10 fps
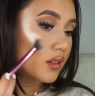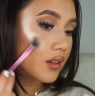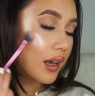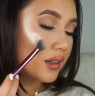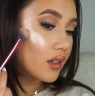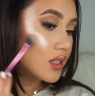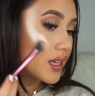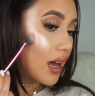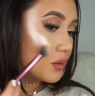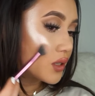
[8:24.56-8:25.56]
That
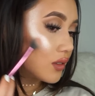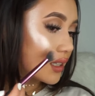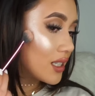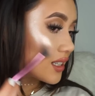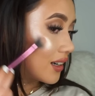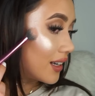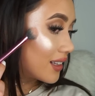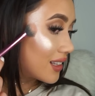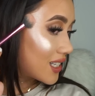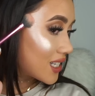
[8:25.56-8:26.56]
looks absolutely
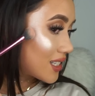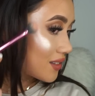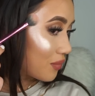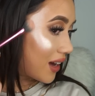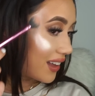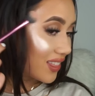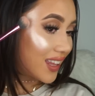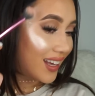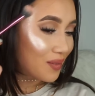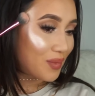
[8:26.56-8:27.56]
stunning. This is, I
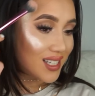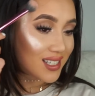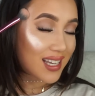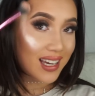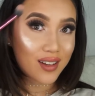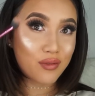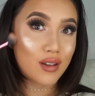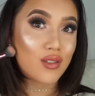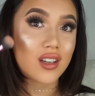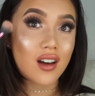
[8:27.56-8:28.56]
think, my second
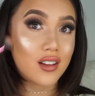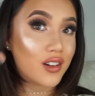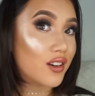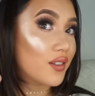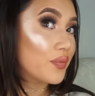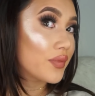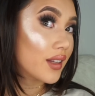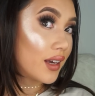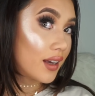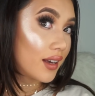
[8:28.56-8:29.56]
favorite color.
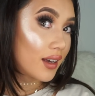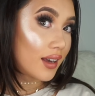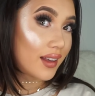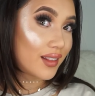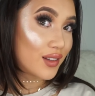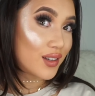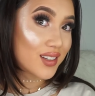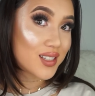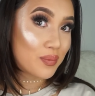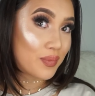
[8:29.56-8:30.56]
It
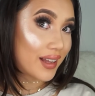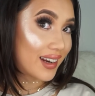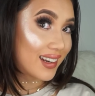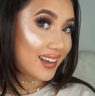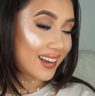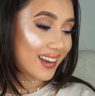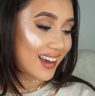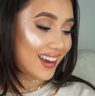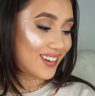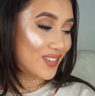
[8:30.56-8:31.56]
looks blinding
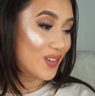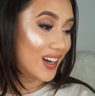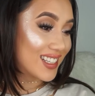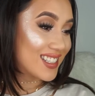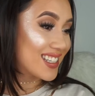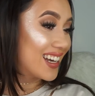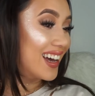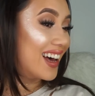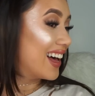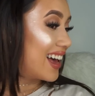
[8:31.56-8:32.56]
and wet
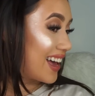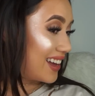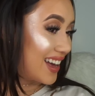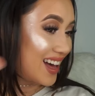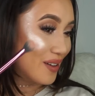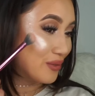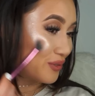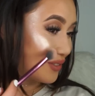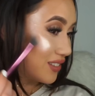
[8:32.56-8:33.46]
AF.